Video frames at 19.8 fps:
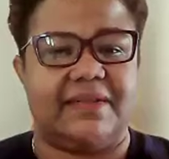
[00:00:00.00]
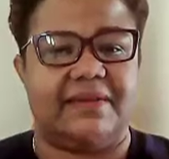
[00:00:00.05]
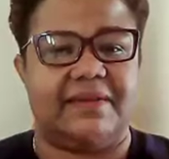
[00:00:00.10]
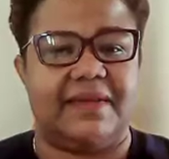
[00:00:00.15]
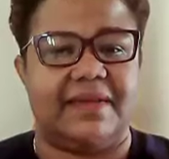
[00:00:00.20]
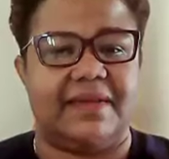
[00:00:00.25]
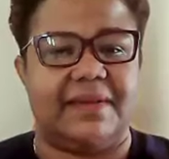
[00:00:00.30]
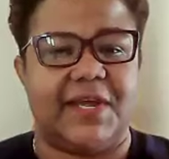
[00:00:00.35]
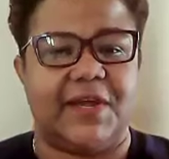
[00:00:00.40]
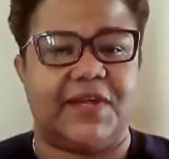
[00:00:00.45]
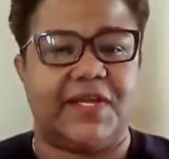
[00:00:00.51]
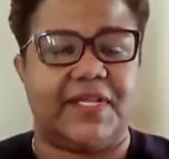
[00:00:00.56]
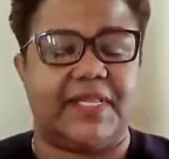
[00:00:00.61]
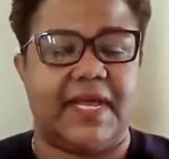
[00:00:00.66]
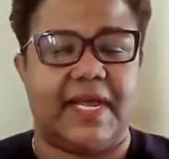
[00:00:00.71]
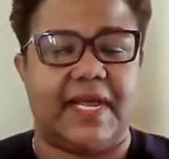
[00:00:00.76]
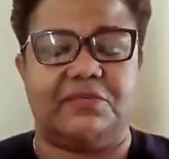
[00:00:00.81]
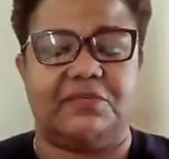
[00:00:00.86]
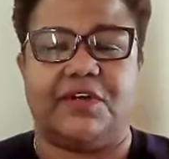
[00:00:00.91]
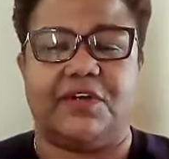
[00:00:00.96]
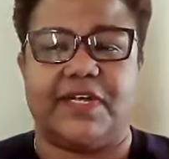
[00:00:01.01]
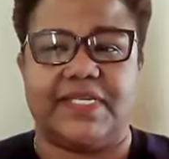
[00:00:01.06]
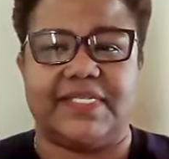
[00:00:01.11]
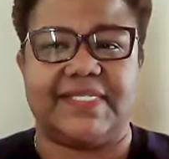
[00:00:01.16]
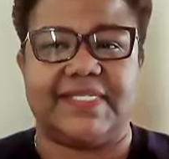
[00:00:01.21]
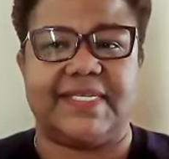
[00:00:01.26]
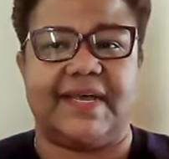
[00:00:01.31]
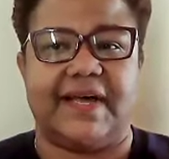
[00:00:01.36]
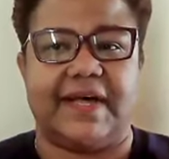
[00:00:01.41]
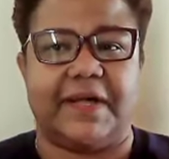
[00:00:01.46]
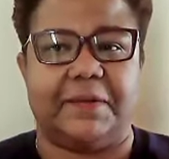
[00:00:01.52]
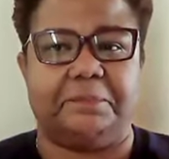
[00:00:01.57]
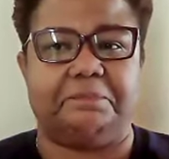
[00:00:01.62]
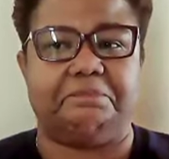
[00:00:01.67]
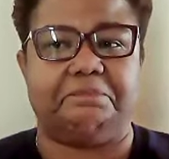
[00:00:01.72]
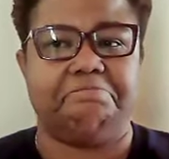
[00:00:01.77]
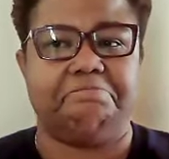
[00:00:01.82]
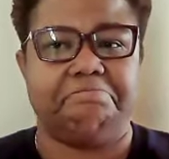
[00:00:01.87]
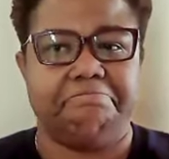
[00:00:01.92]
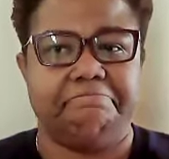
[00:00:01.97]
in American libraries.
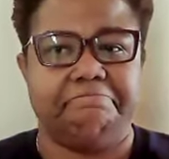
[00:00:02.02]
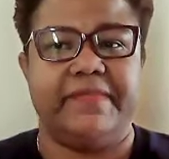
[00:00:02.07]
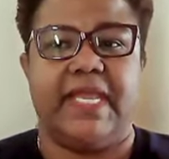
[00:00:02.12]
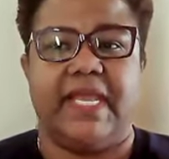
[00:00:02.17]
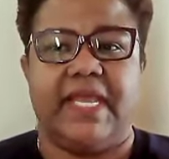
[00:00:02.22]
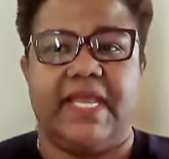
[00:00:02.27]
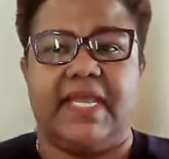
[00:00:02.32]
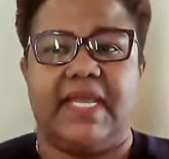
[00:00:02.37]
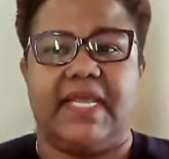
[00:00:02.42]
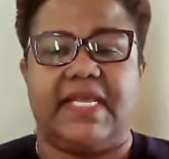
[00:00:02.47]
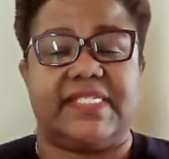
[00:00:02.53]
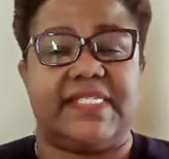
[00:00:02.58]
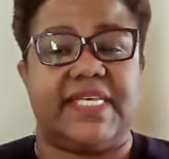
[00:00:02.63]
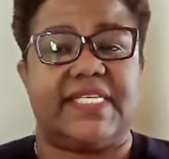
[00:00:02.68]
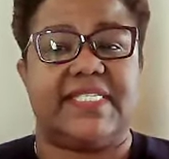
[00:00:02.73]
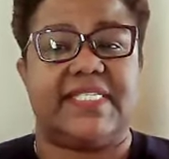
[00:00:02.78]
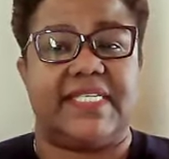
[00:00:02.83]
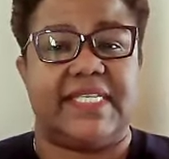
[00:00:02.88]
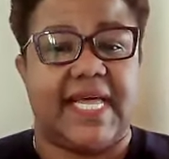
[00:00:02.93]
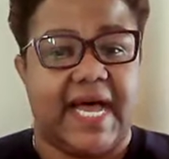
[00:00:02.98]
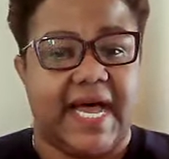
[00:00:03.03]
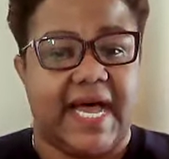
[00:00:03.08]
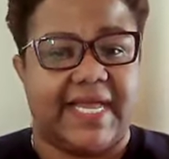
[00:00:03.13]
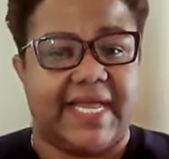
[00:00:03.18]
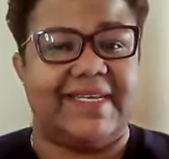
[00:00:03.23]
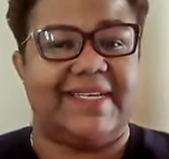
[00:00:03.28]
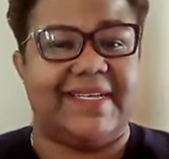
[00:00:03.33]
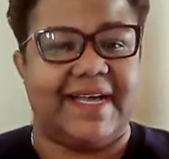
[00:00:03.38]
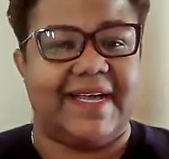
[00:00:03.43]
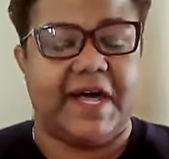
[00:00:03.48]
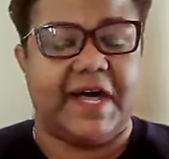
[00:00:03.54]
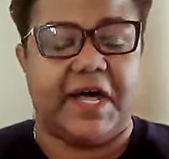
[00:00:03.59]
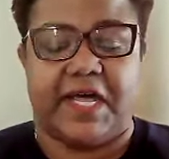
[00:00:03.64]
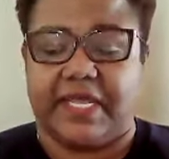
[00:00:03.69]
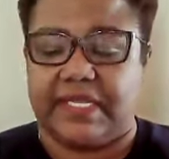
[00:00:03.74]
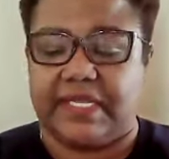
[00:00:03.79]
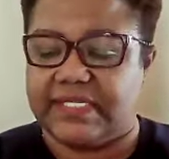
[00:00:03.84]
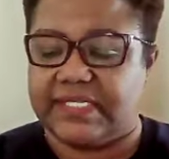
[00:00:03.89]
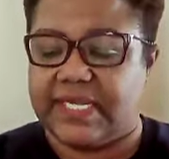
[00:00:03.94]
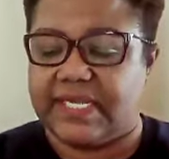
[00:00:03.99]
It says a lot.
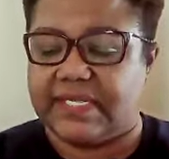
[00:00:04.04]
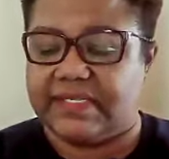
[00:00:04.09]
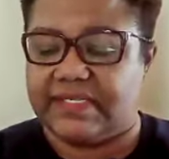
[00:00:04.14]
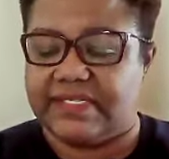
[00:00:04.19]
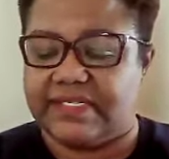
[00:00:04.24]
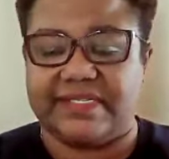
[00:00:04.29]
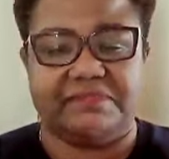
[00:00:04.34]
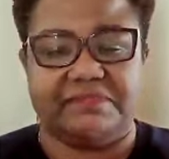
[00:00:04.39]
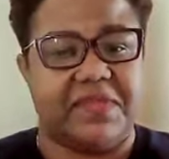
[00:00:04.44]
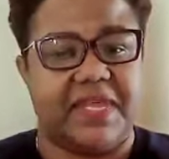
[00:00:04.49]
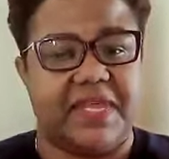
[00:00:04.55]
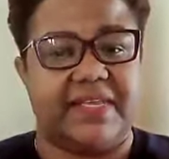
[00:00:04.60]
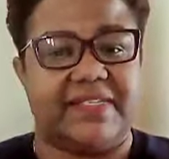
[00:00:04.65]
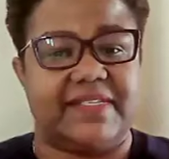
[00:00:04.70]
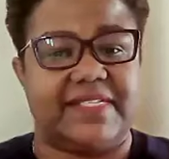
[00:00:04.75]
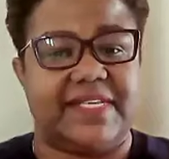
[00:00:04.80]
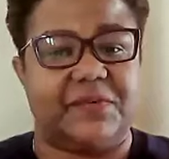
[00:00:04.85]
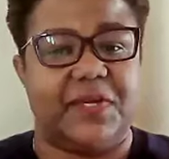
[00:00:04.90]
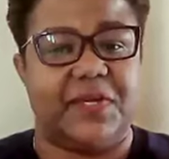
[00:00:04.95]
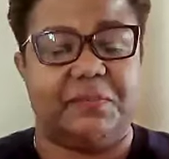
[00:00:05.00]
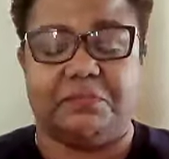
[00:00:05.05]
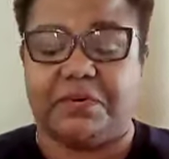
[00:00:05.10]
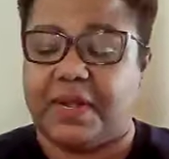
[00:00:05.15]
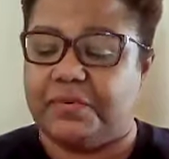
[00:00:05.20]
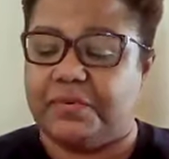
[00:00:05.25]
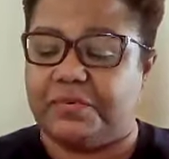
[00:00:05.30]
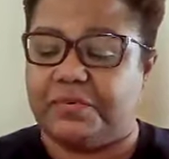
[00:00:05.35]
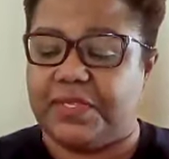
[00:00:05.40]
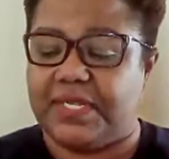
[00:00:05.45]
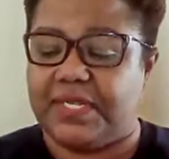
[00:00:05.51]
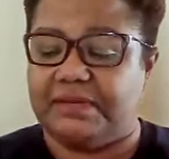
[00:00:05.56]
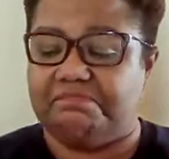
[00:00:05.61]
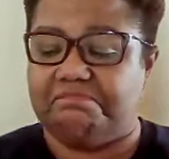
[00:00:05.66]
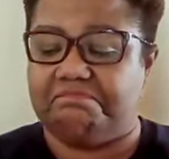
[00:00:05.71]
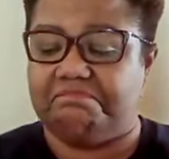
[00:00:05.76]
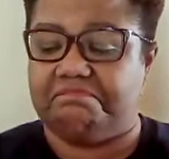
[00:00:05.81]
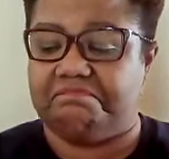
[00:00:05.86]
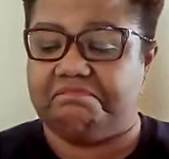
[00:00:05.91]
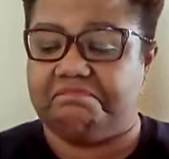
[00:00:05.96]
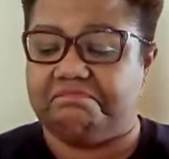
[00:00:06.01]
It says things that we probably
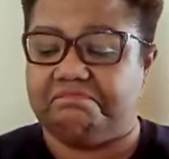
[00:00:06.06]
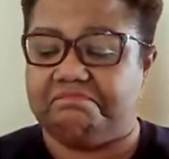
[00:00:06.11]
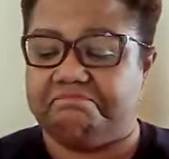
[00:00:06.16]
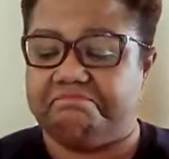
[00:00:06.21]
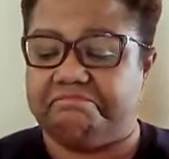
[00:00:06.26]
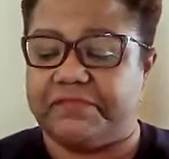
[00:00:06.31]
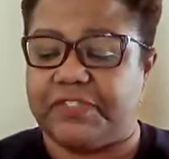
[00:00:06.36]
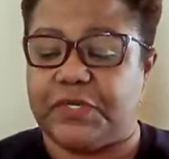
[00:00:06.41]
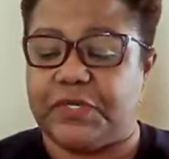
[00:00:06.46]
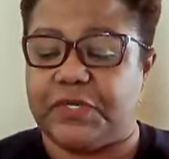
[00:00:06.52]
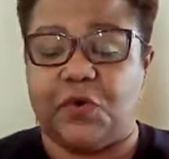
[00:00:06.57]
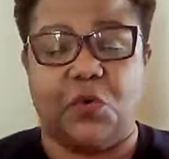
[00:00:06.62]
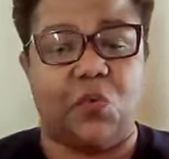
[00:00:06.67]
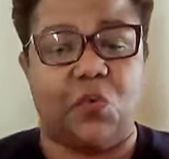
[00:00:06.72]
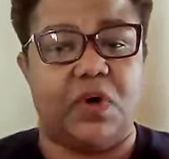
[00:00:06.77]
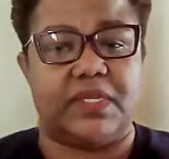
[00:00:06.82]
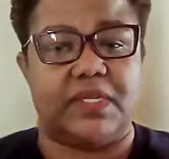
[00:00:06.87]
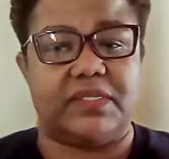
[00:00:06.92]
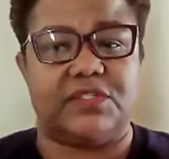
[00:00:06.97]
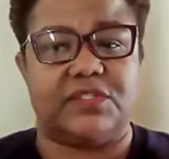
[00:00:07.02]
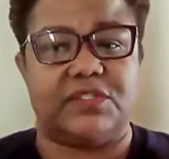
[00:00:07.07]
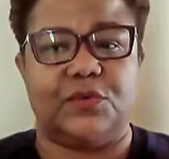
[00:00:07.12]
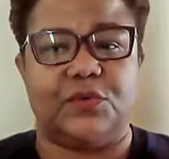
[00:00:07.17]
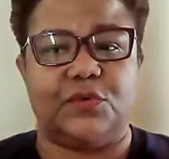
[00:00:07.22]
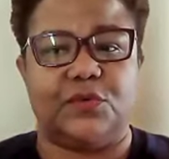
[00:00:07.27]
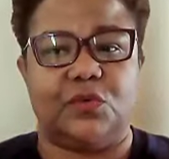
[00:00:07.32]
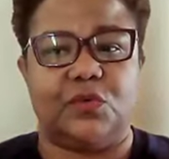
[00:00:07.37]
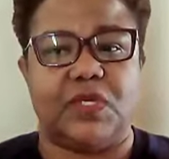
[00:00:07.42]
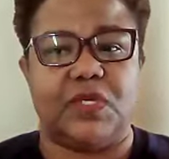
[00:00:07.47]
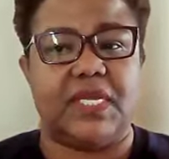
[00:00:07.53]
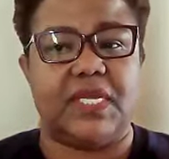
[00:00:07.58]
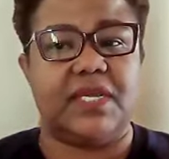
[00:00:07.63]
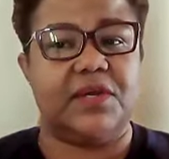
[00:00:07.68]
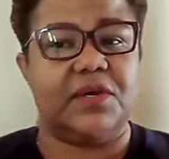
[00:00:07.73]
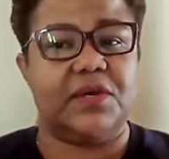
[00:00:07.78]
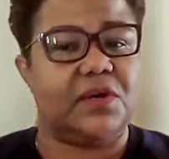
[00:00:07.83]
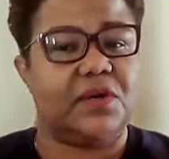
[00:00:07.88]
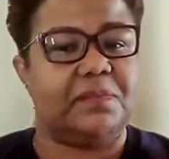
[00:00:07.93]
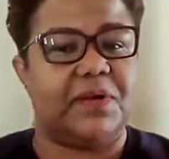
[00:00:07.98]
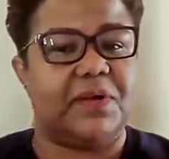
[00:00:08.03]
don't want to
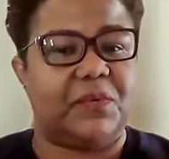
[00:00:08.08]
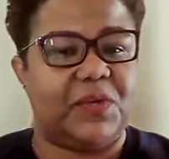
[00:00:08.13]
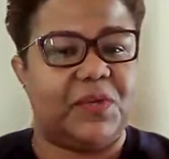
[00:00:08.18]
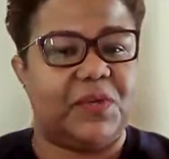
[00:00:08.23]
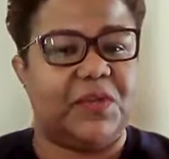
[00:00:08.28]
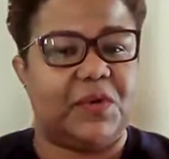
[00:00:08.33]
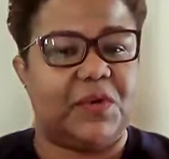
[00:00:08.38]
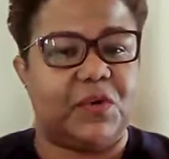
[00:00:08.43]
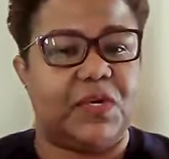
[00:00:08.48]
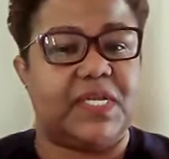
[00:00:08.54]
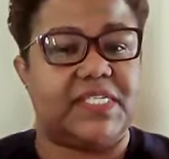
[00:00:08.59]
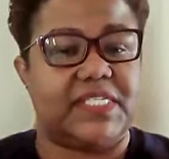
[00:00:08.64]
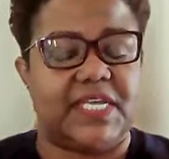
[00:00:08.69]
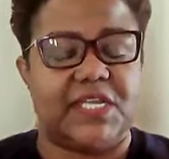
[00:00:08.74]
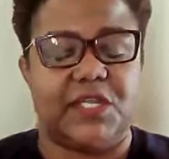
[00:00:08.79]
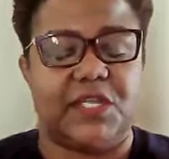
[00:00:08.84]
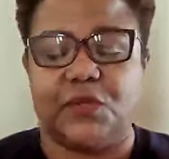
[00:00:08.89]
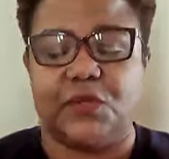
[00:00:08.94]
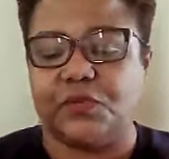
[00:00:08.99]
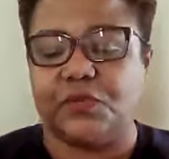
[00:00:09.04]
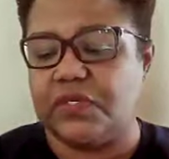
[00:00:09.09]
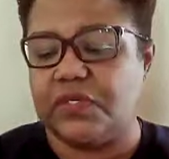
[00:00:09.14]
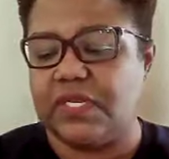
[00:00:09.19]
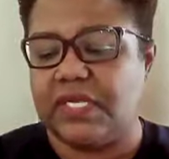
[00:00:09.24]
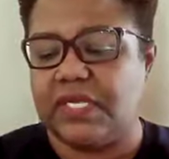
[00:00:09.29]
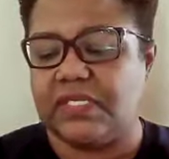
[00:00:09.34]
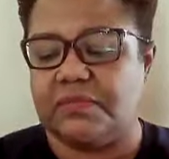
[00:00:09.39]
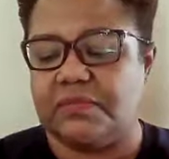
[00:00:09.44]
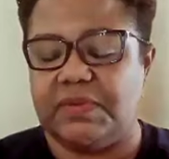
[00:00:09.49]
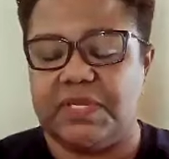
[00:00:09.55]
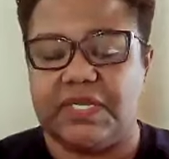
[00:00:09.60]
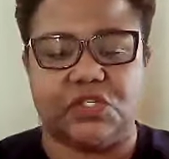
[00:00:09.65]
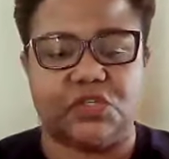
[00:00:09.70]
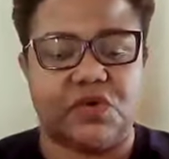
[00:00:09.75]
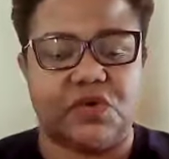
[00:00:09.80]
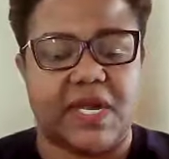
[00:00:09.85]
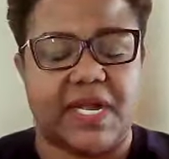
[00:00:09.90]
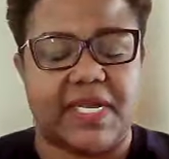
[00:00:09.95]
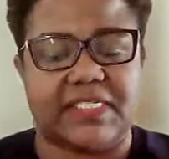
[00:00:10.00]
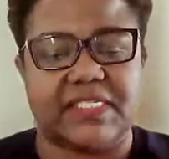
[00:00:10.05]
hear, but continue to need to be
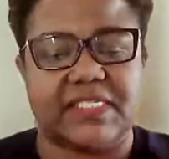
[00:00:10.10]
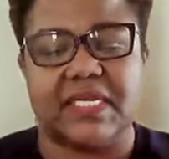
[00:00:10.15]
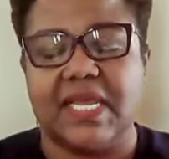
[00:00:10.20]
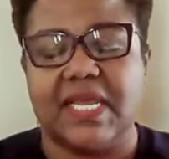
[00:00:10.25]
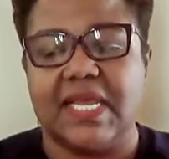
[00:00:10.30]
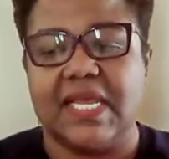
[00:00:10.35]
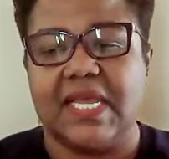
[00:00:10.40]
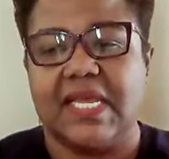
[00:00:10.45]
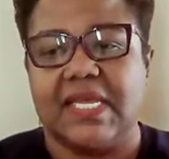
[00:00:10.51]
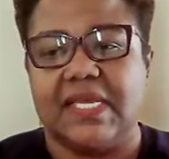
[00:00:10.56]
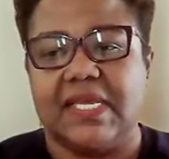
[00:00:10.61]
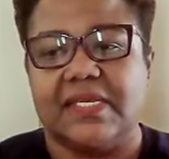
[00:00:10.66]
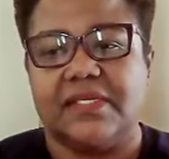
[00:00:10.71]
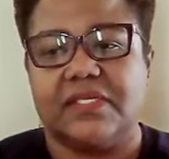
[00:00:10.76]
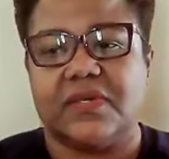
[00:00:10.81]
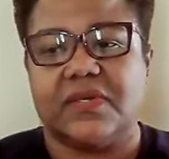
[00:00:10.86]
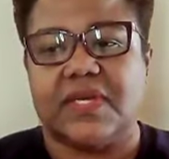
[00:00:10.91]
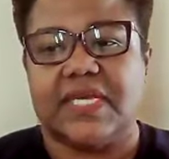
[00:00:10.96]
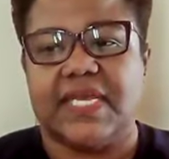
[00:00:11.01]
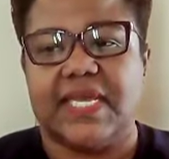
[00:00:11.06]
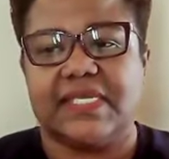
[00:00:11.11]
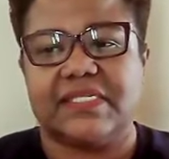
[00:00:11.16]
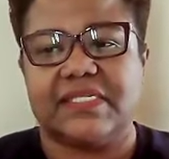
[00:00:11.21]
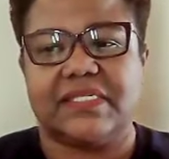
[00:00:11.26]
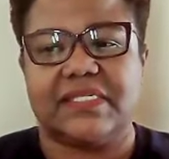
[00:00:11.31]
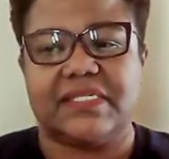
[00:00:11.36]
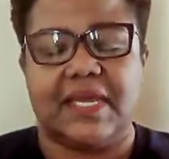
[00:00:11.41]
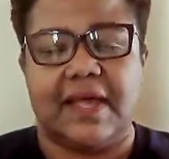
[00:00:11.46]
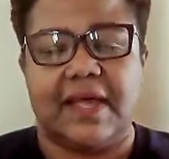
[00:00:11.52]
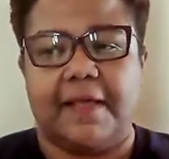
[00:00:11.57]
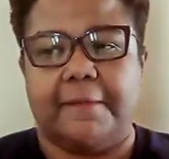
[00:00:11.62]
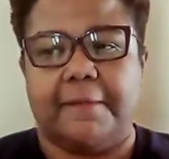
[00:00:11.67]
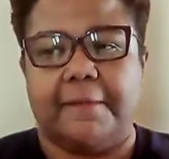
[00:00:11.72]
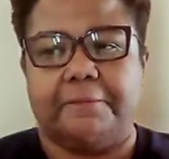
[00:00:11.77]
addressed. So I guess